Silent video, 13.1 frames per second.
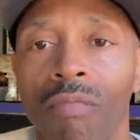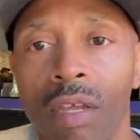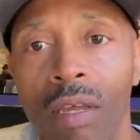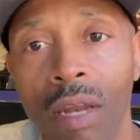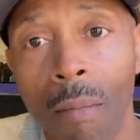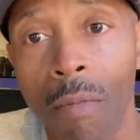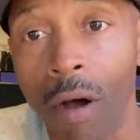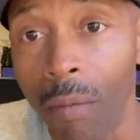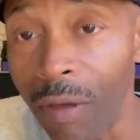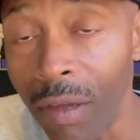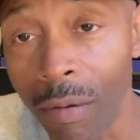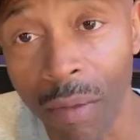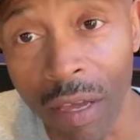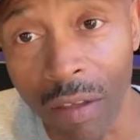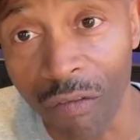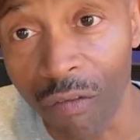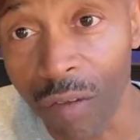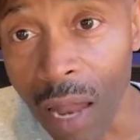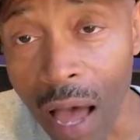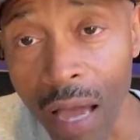and I'm up here making
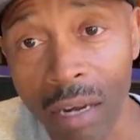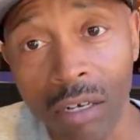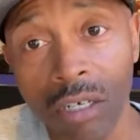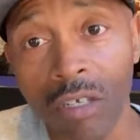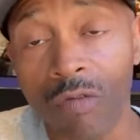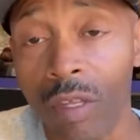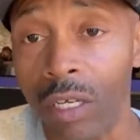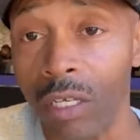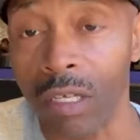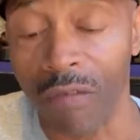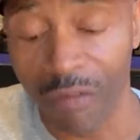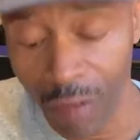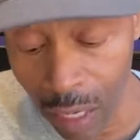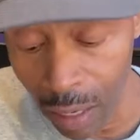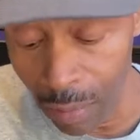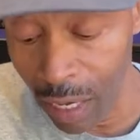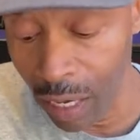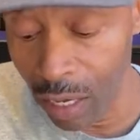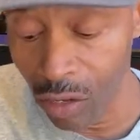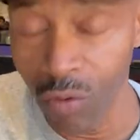flyers for this event,
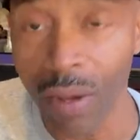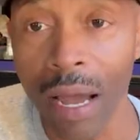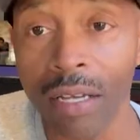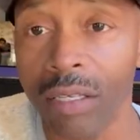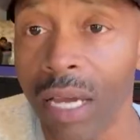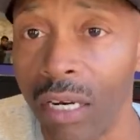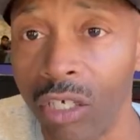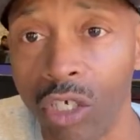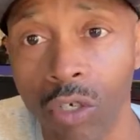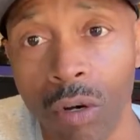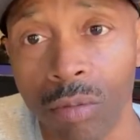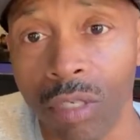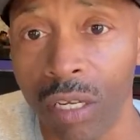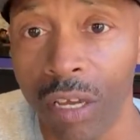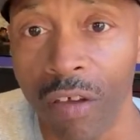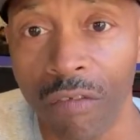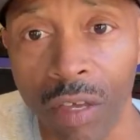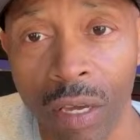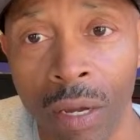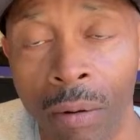man. You guys got to show up to the
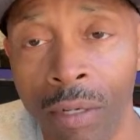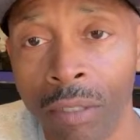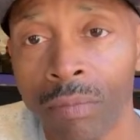event.